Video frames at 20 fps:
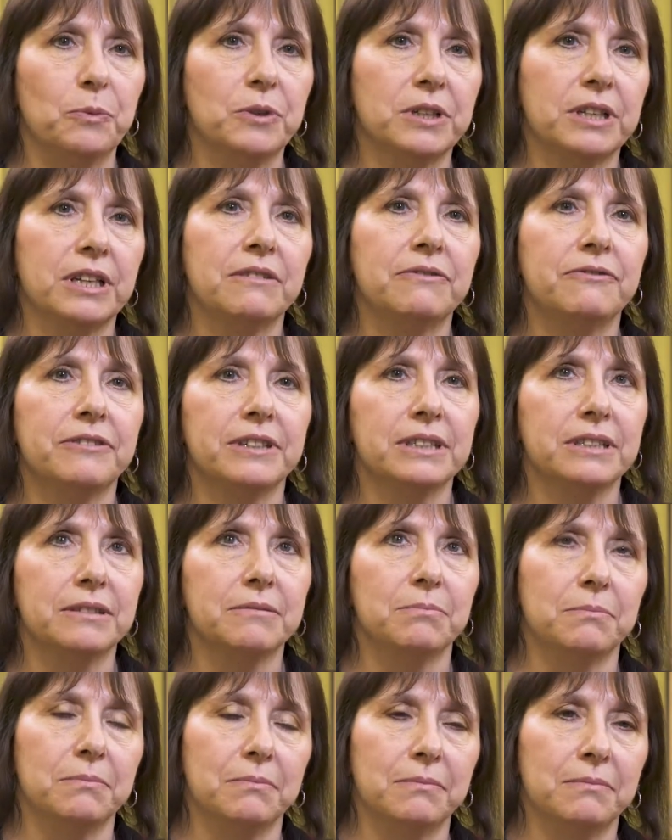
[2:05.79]
when
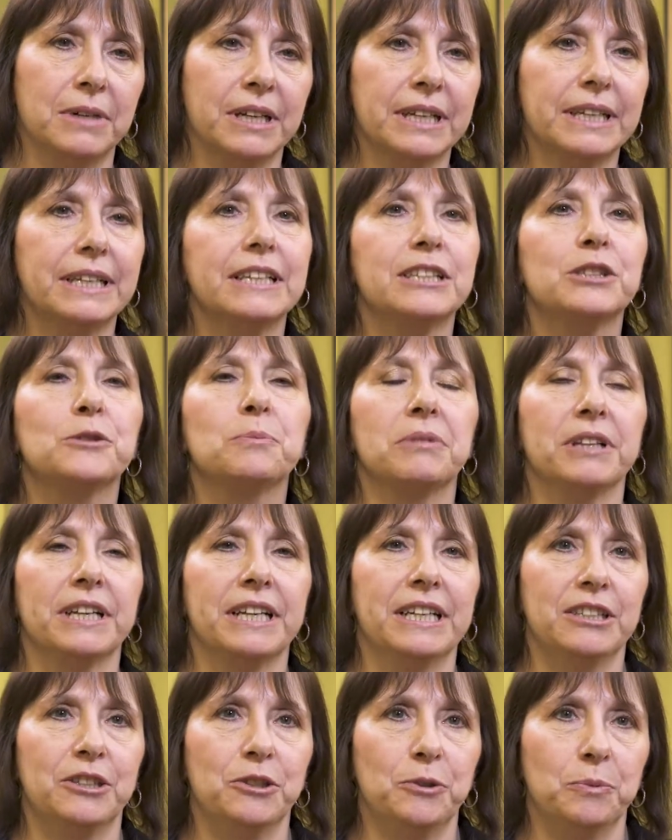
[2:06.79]
Mike
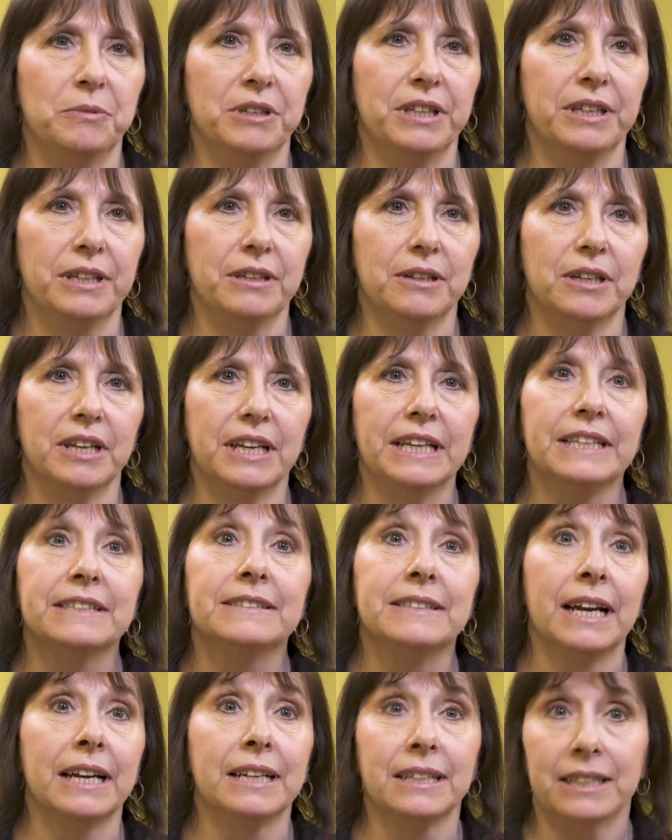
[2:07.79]
explained to me
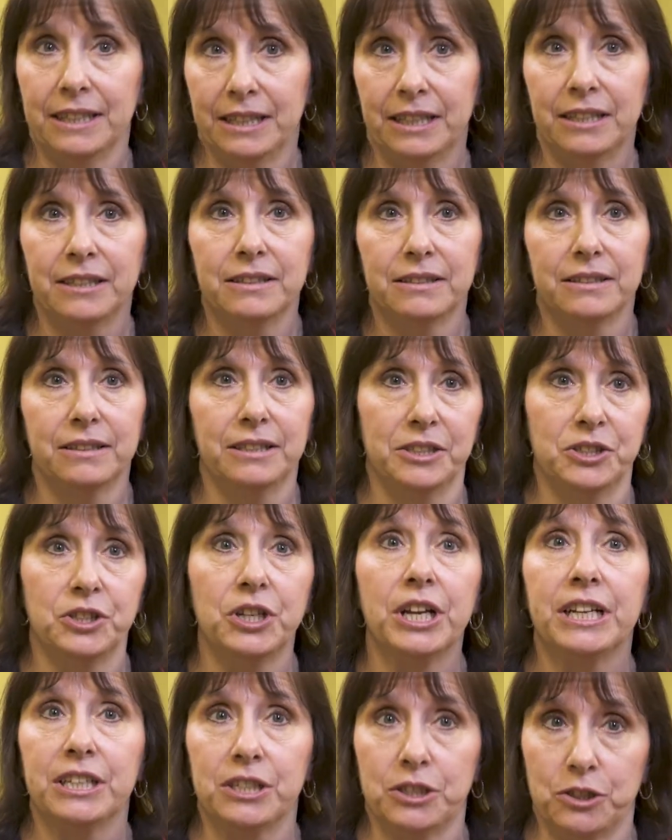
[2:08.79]
exactly the
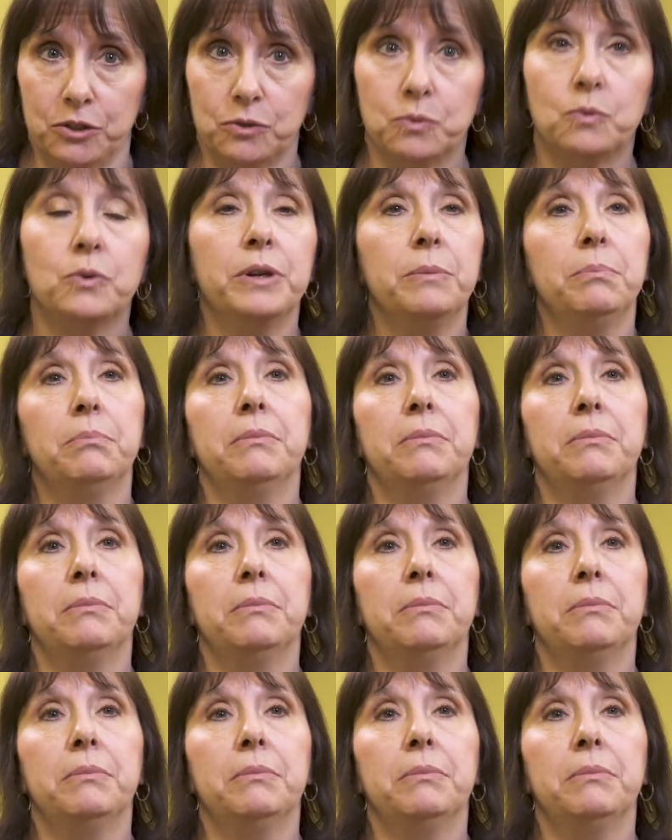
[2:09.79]
changes we